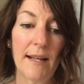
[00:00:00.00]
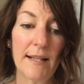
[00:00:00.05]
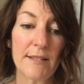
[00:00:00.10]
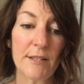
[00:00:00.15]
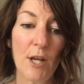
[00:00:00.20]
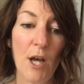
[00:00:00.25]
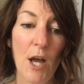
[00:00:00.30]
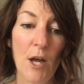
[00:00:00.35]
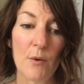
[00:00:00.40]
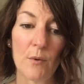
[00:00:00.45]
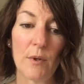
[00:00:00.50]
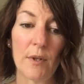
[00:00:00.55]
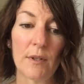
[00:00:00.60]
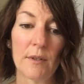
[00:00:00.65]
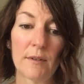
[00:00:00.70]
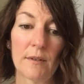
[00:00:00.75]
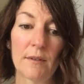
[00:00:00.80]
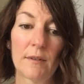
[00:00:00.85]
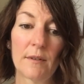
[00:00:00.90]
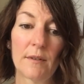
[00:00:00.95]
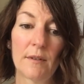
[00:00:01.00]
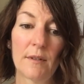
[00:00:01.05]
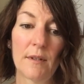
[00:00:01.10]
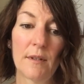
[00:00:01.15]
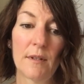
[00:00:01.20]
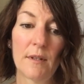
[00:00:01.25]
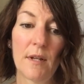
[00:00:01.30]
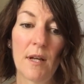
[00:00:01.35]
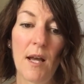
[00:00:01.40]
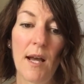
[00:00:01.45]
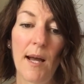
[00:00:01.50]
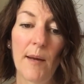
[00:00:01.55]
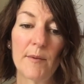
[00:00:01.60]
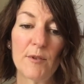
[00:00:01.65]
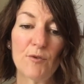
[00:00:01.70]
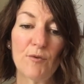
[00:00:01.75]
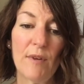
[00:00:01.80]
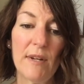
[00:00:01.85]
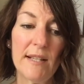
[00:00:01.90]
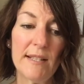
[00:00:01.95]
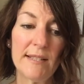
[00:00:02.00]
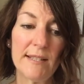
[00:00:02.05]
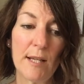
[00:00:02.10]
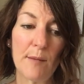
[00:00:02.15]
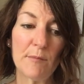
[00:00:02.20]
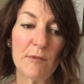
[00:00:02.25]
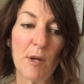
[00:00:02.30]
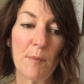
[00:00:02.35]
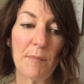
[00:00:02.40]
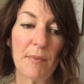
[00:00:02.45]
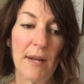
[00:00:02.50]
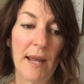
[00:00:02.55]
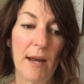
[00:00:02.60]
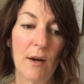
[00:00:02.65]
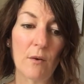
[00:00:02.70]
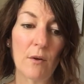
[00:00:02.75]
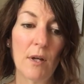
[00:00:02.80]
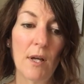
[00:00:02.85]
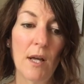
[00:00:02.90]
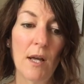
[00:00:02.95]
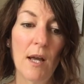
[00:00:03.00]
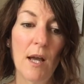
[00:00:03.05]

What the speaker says: "Let's go." I was really steamed up now